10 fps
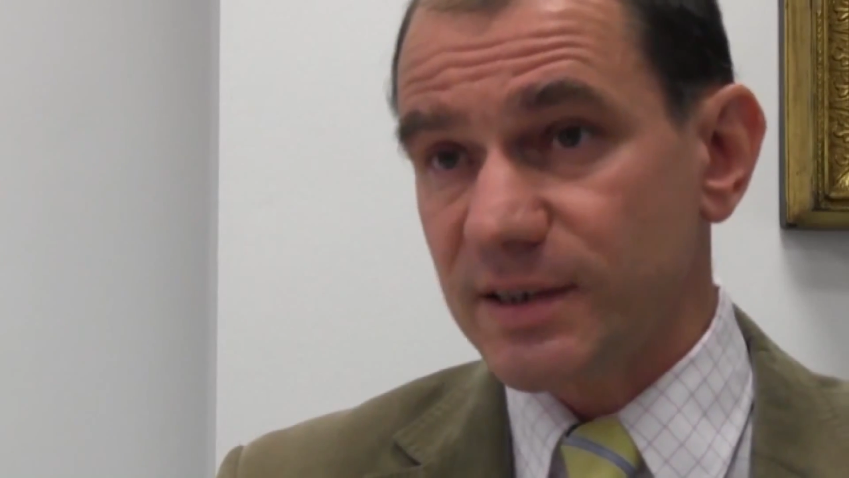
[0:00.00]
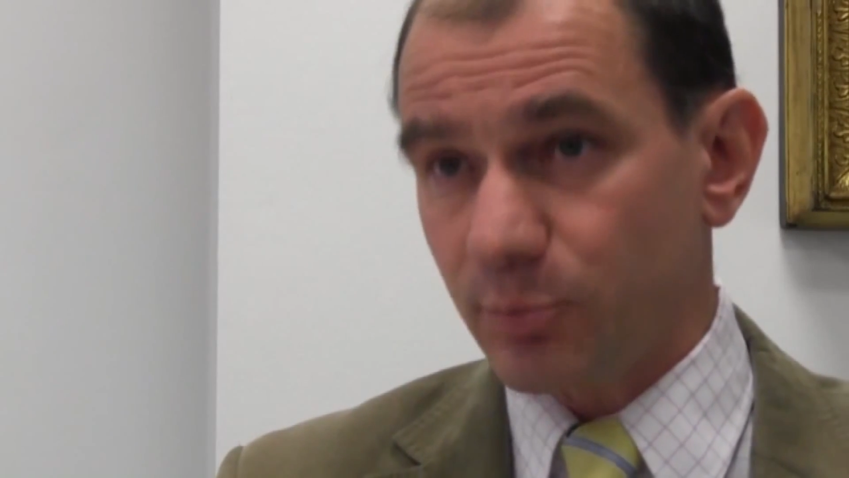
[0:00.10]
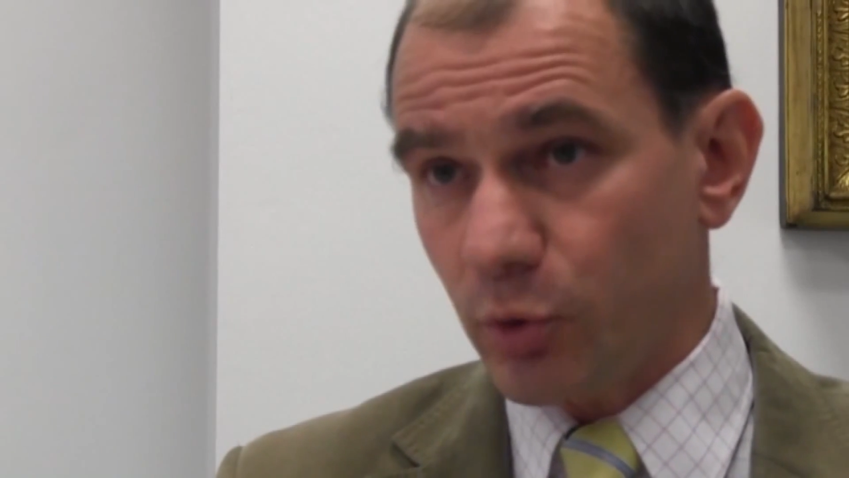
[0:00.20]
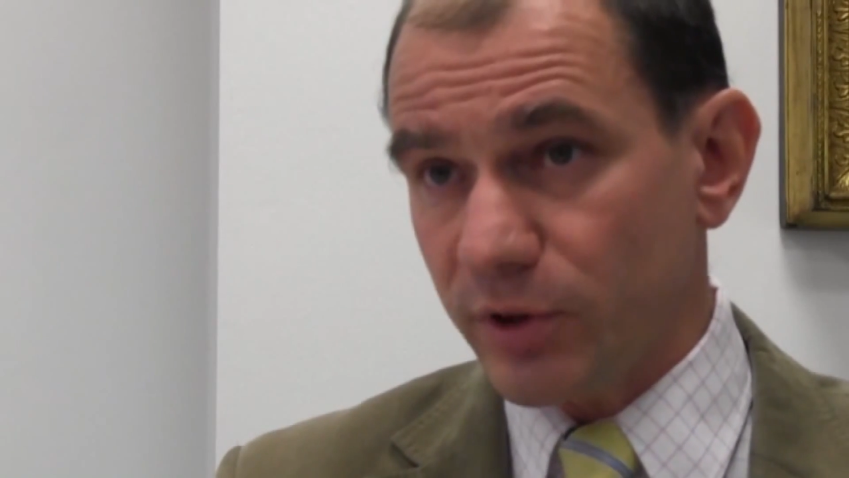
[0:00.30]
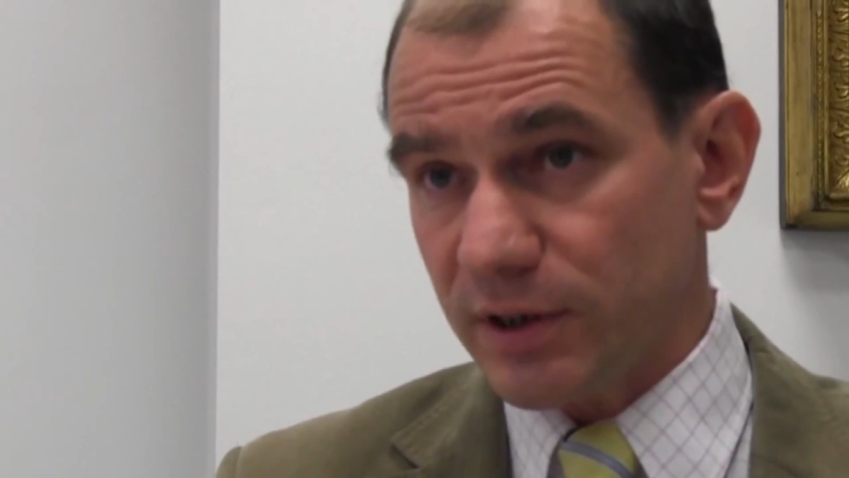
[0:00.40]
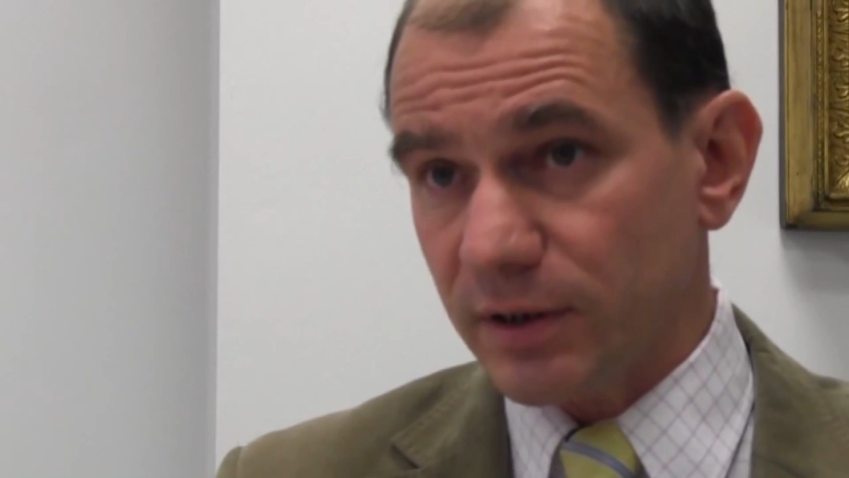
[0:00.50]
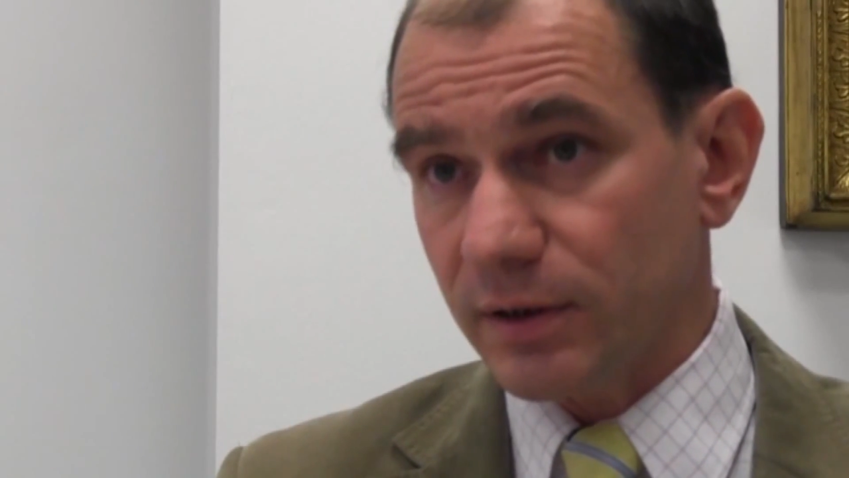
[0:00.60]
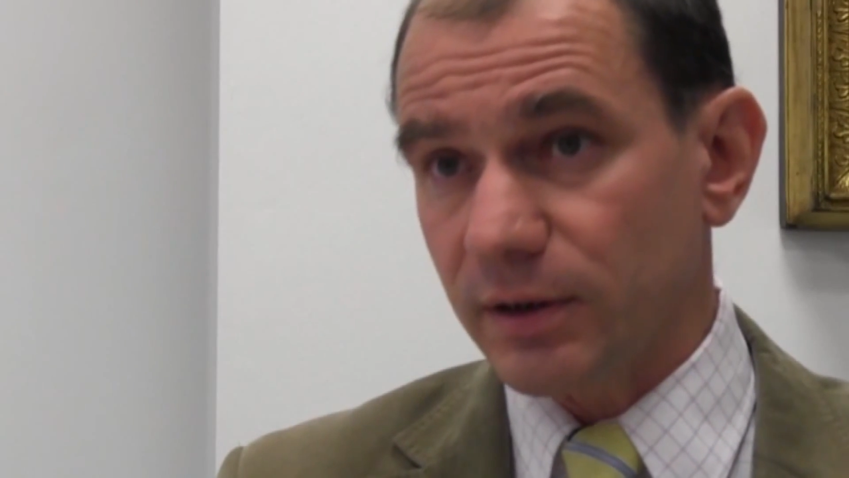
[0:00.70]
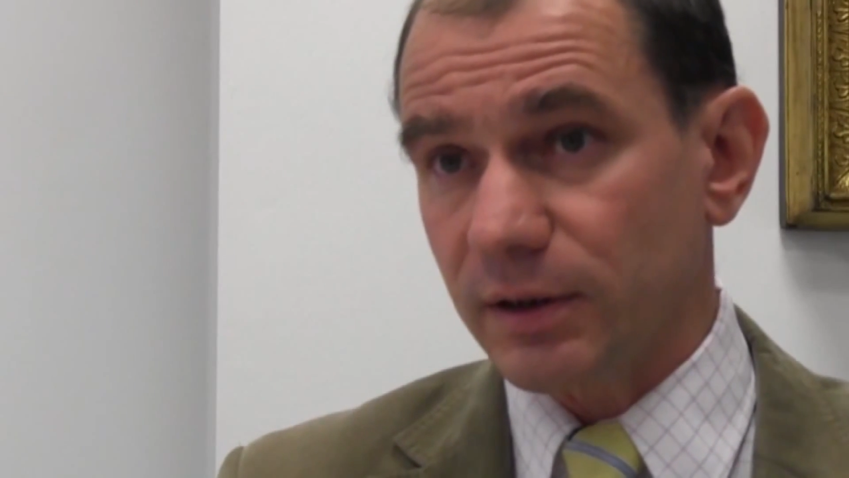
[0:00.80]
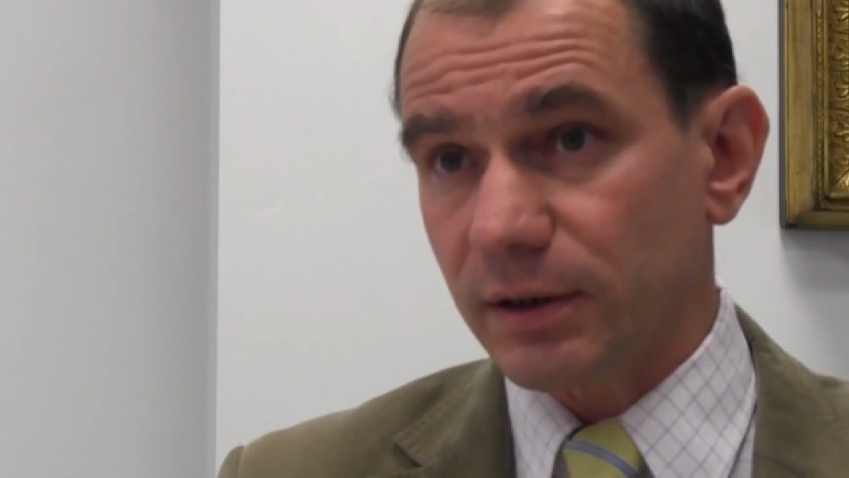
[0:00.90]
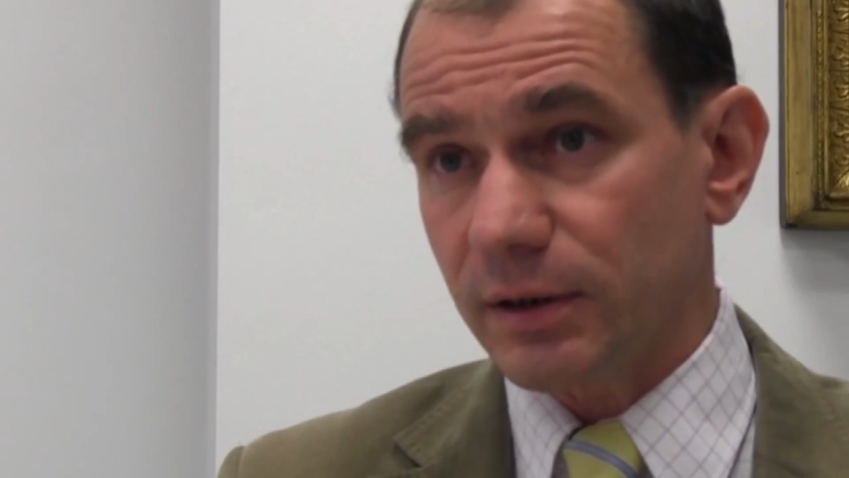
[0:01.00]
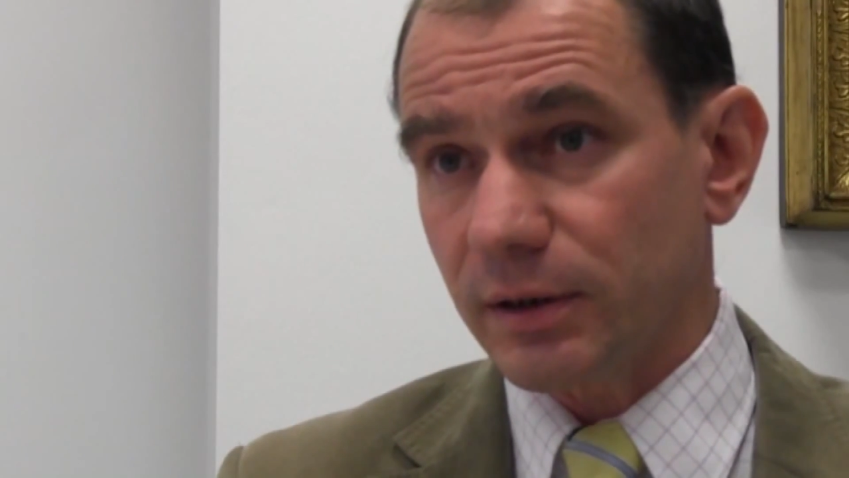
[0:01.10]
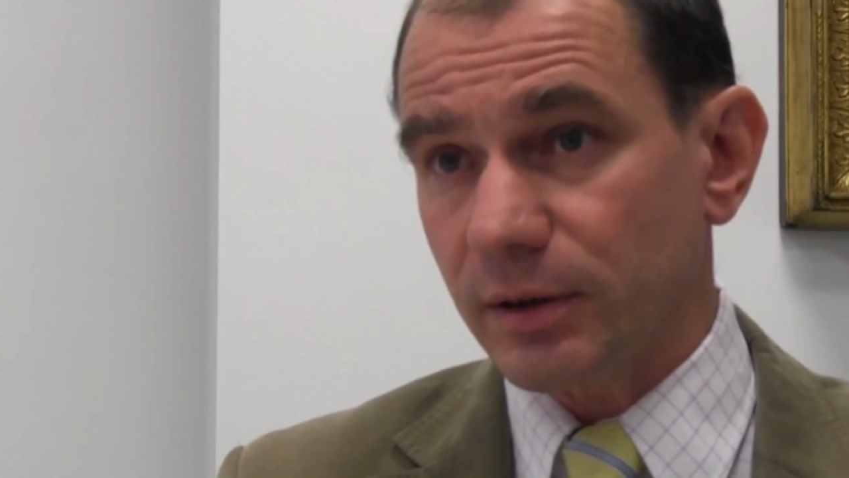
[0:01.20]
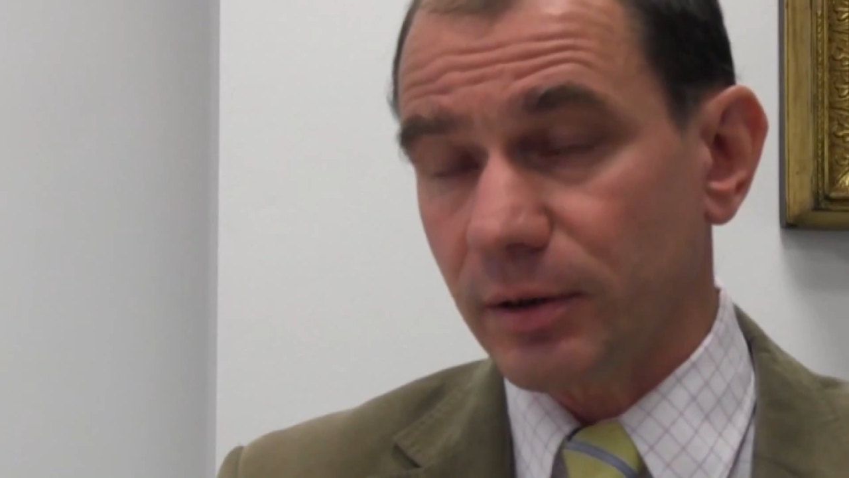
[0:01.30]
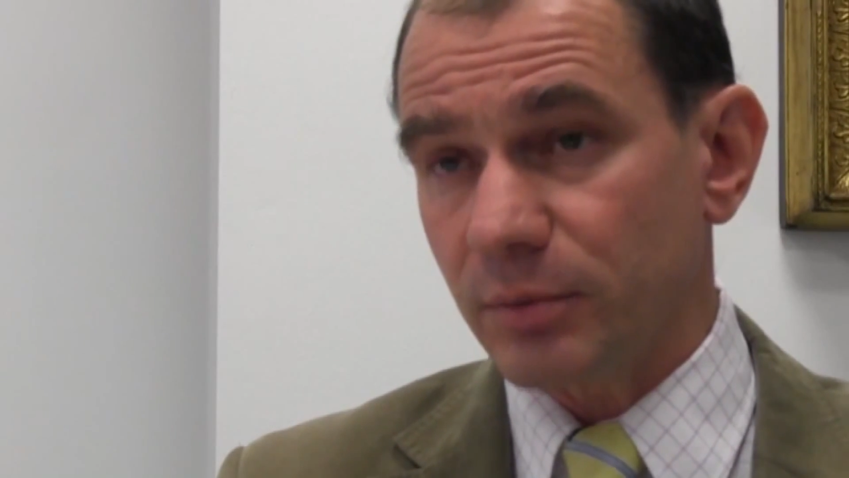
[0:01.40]
supporting
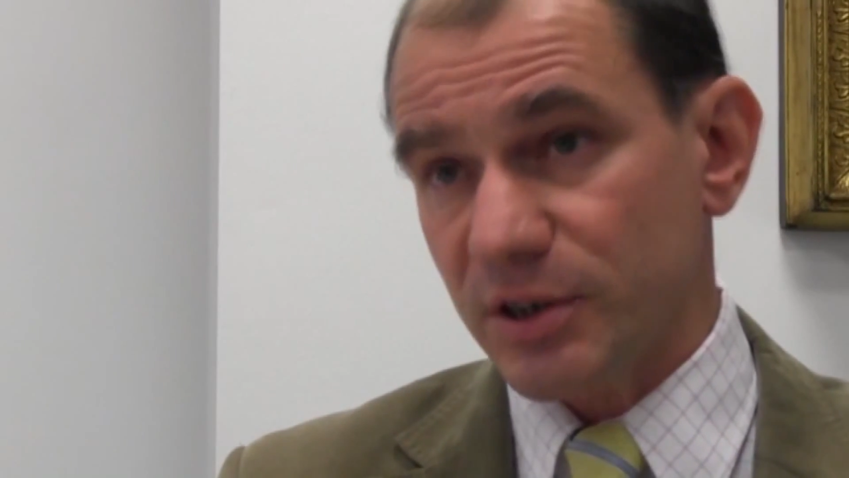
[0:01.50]
uh,